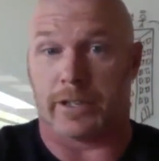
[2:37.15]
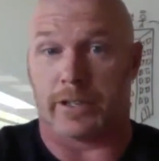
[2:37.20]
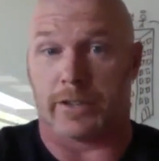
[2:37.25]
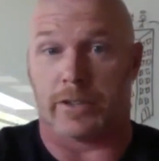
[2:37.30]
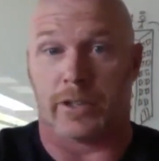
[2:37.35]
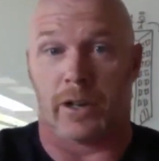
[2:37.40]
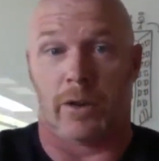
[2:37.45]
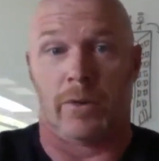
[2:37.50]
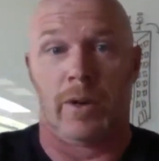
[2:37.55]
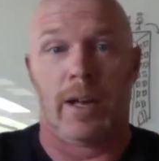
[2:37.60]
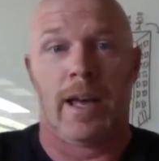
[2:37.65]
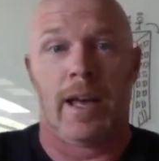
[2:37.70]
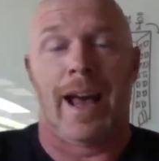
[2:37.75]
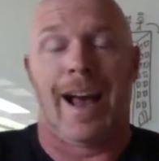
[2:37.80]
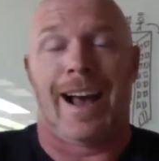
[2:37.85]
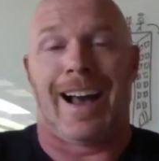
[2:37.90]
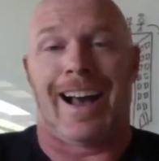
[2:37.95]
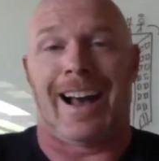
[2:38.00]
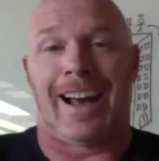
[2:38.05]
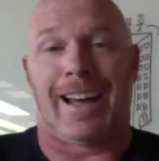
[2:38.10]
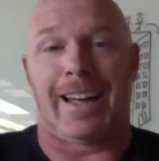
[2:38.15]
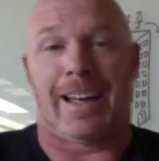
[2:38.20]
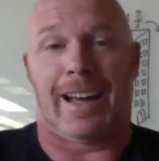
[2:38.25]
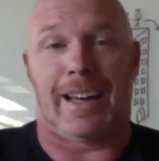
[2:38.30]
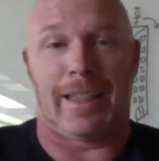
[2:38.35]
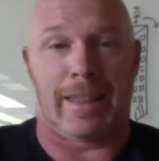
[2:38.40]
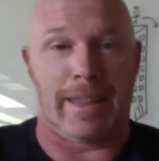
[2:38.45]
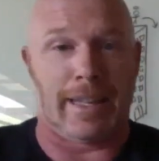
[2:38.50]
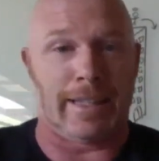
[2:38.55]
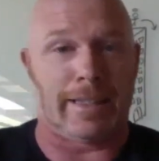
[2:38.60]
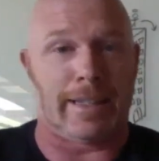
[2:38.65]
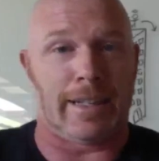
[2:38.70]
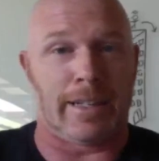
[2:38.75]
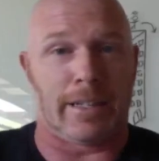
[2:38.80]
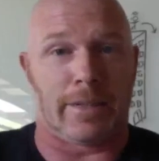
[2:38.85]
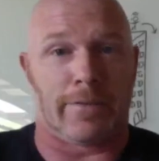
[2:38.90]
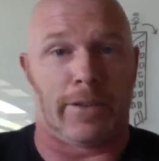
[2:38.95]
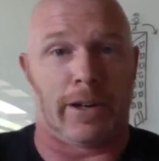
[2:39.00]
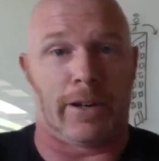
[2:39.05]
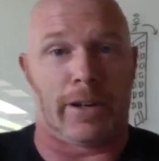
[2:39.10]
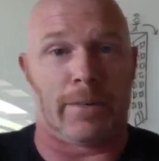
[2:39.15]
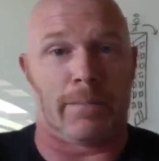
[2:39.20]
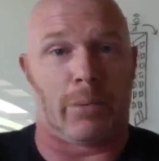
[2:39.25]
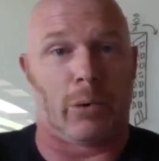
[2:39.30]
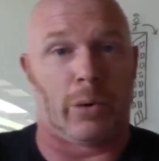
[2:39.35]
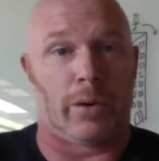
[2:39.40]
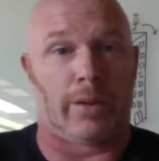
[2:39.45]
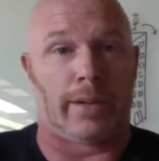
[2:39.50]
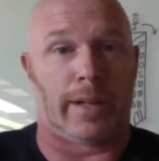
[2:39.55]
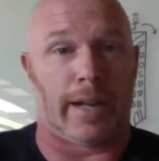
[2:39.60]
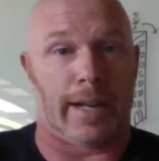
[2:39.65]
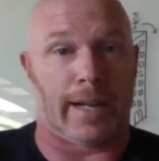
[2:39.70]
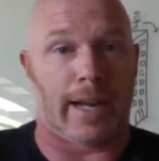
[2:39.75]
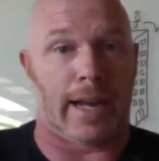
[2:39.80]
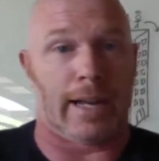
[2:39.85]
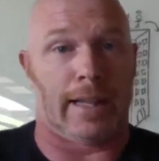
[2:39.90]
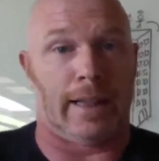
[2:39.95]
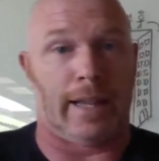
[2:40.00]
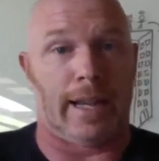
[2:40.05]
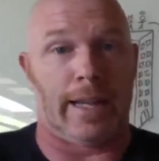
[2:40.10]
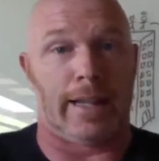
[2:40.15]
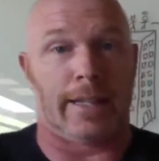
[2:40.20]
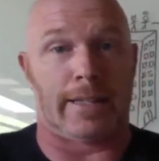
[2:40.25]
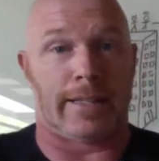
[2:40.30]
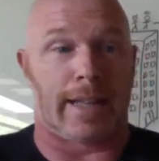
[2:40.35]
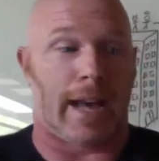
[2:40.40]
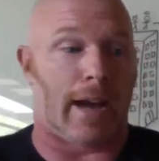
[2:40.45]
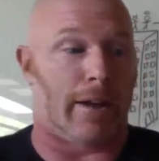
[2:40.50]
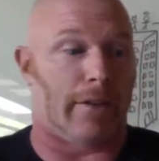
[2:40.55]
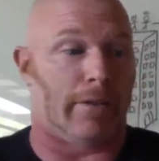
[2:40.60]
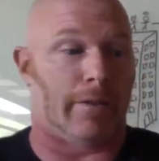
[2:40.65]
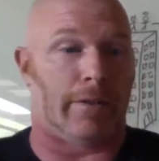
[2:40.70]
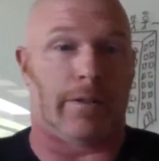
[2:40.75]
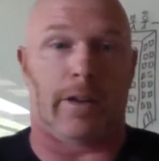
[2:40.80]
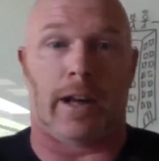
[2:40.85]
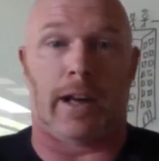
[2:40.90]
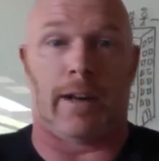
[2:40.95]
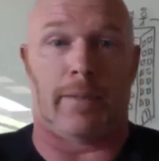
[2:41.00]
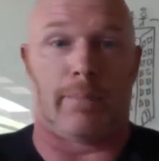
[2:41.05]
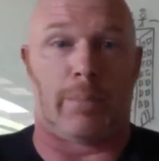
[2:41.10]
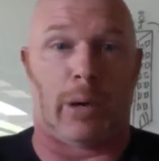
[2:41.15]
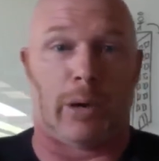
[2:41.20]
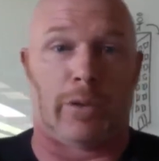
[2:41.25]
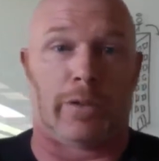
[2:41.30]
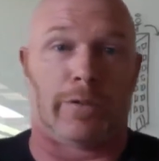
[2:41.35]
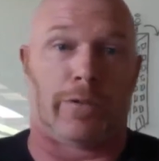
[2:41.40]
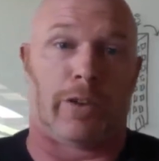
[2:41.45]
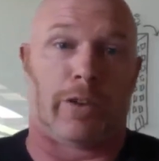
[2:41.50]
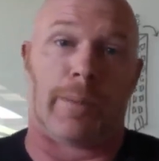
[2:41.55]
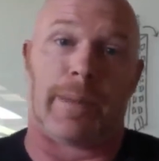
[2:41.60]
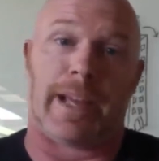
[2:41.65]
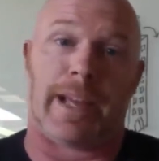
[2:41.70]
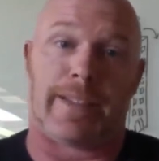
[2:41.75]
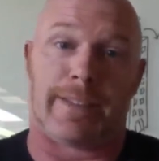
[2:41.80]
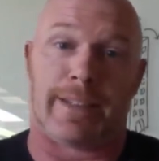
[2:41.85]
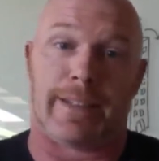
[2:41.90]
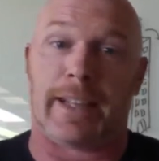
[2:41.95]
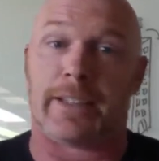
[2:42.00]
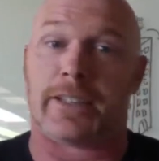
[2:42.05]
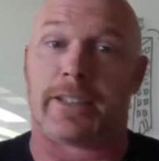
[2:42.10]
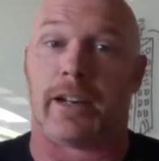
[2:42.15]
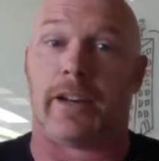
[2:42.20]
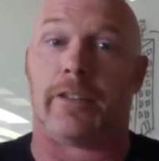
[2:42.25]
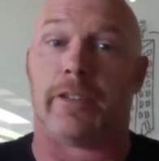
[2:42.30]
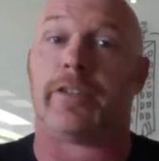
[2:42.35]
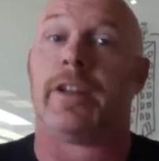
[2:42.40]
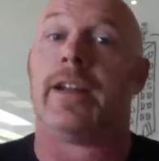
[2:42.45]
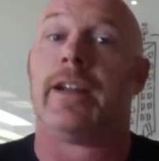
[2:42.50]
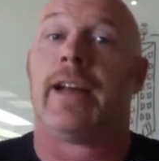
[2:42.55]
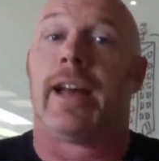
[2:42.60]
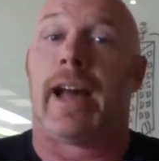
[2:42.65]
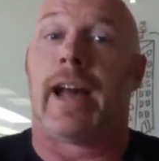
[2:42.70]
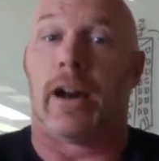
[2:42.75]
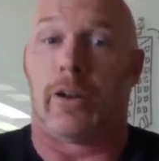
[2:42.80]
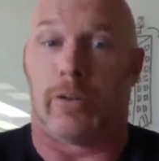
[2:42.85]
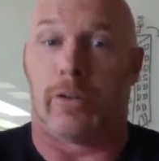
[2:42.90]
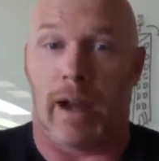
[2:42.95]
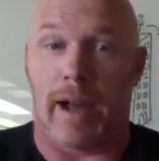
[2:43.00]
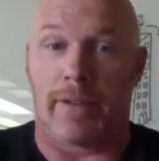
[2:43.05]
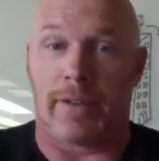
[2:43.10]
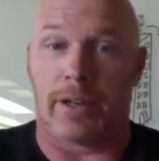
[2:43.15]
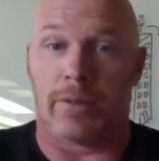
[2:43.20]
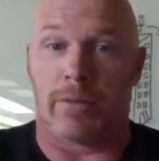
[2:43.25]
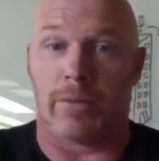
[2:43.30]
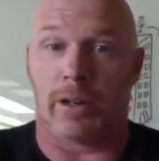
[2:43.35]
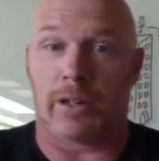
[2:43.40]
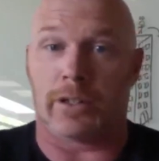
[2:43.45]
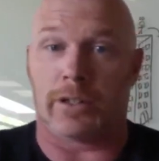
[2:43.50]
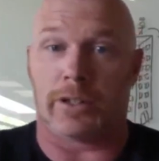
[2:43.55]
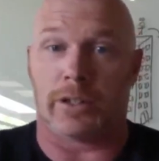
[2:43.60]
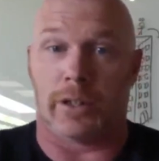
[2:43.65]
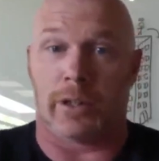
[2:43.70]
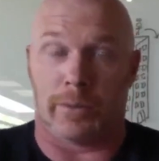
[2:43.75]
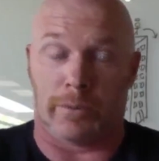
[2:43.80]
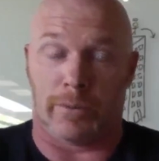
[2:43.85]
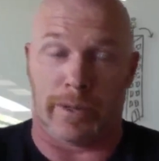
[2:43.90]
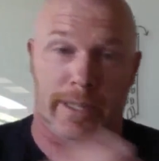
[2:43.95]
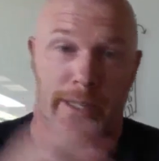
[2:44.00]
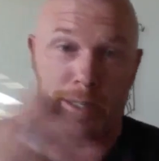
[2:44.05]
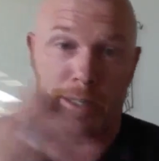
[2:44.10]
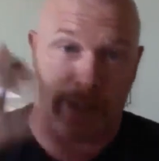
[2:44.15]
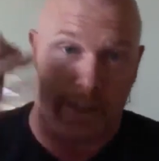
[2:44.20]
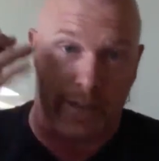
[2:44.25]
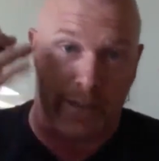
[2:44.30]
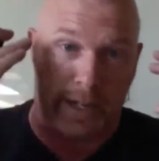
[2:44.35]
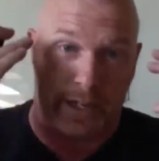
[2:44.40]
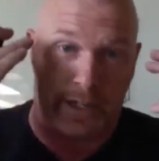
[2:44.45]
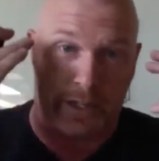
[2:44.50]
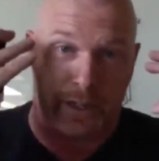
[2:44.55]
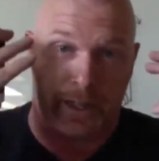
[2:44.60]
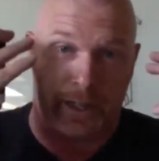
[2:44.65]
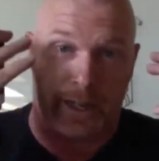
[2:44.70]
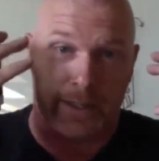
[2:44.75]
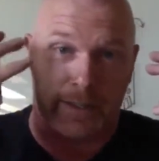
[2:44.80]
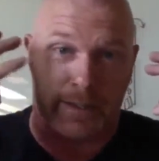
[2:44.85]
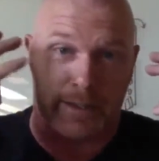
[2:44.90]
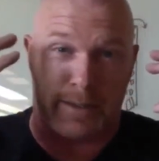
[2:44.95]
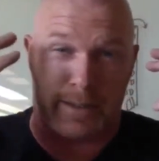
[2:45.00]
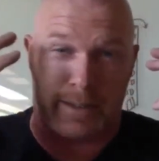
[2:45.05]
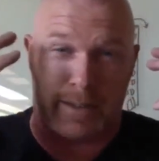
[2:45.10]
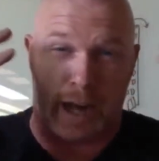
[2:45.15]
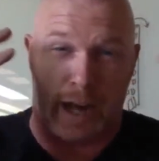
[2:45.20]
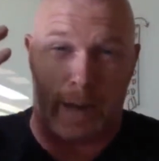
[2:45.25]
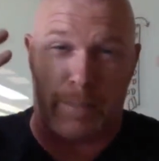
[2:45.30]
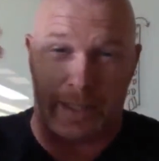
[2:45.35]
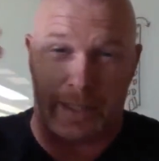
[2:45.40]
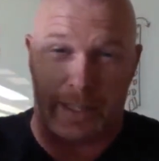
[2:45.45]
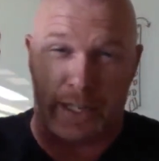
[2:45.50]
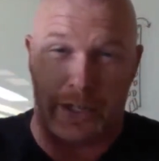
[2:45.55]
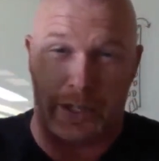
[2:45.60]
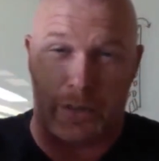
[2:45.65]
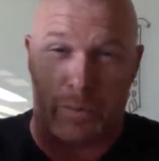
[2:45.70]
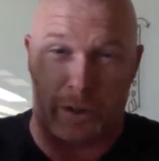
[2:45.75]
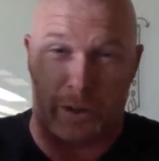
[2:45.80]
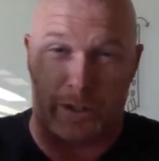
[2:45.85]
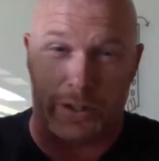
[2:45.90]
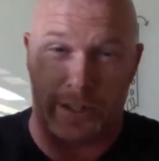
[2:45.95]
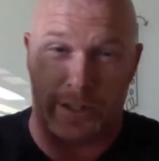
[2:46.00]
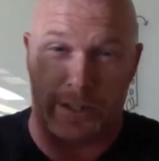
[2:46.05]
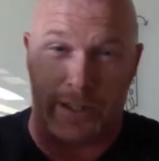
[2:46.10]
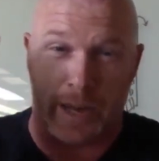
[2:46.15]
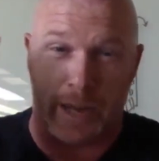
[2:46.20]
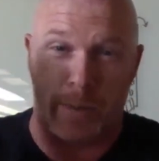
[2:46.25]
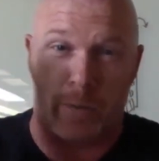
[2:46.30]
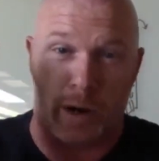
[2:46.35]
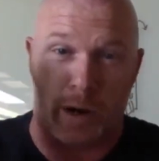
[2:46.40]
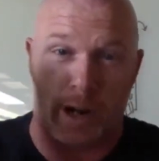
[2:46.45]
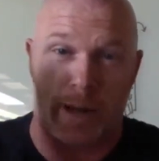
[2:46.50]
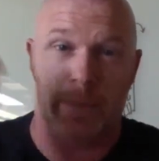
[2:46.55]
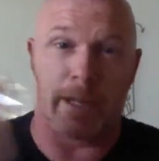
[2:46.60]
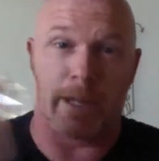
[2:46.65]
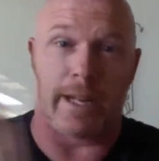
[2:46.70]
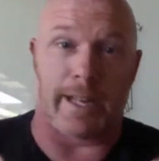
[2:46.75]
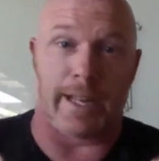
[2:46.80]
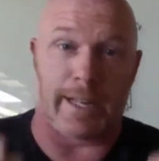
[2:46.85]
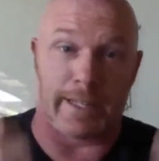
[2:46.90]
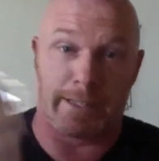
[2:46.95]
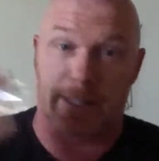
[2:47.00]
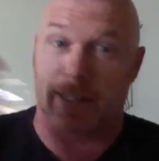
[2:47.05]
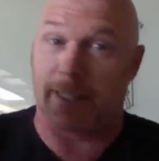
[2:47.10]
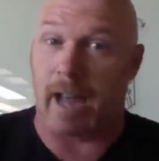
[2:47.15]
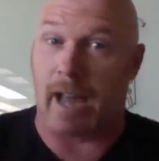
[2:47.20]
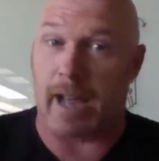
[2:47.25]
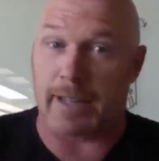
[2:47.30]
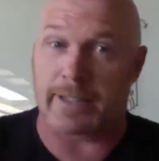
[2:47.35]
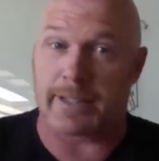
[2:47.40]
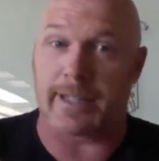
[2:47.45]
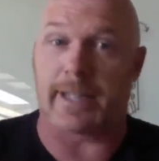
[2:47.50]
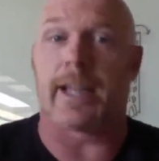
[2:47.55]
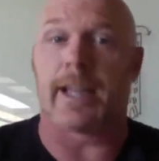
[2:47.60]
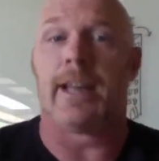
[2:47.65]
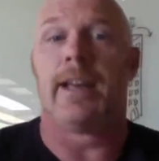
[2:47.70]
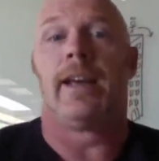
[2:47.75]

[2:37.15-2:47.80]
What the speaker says: So I think that it's very important that I kind of lay this out, both from a sense of how gravity works so that we can contextualize compensation works the same way, meaning it's agnostic.